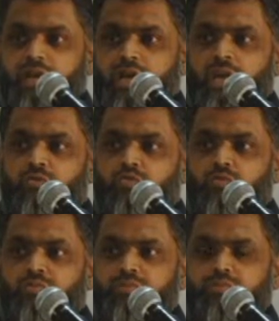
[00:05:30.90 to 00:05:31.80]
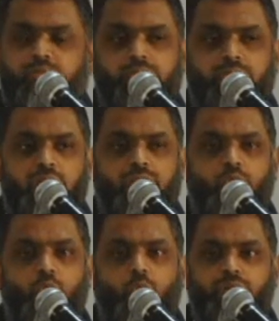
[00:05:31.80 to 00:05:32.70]
in a room in the
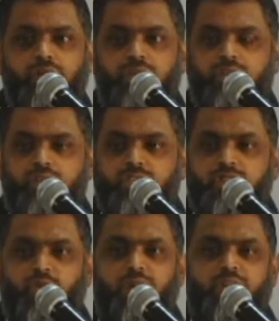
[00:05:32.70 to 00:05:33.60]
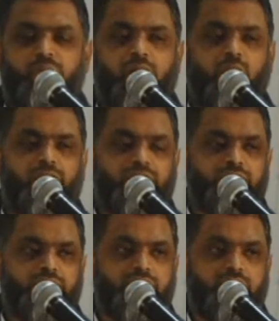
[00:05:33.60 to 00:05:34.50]
corner surrounded by
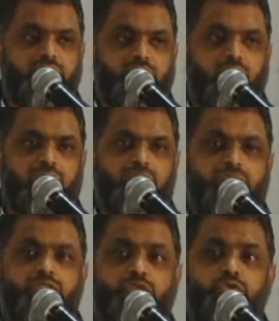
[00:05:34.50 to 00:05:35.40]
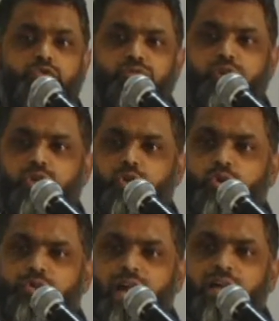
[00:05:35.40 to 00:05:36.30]
officers, until it's you
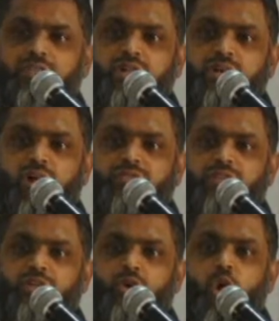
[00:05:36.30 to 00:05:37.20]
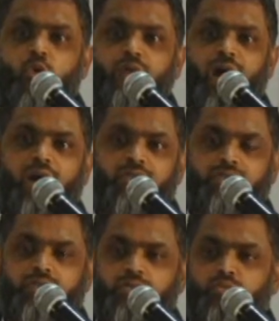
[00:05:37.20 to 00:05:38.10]
whose hands are cuffed in your own
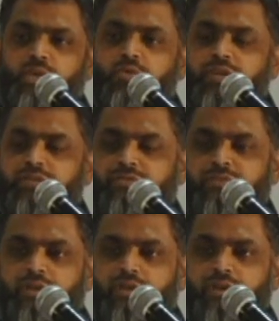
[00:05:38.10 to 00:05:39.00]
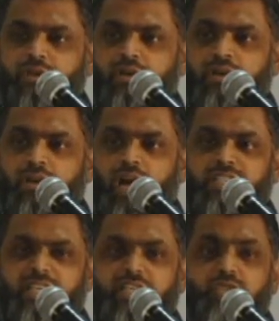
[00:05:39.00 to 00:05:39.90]
house where you live,
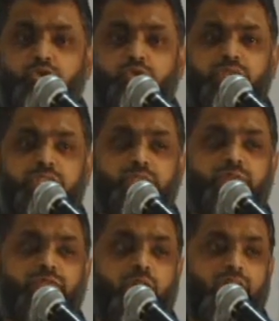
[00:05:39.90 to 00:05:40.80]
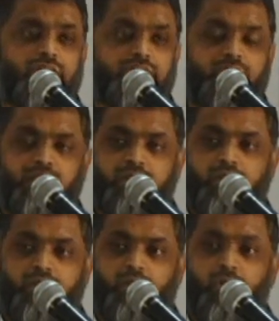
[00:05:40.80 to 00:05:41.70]
until it's you that's been frightened
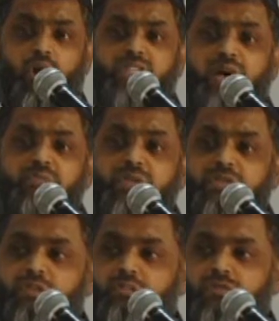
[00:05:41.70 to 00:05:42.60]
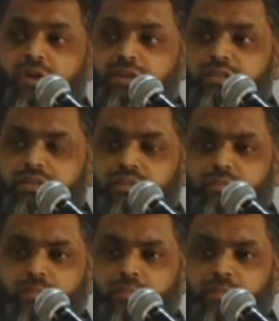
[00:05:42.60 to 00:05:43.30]
or attempted to be frightened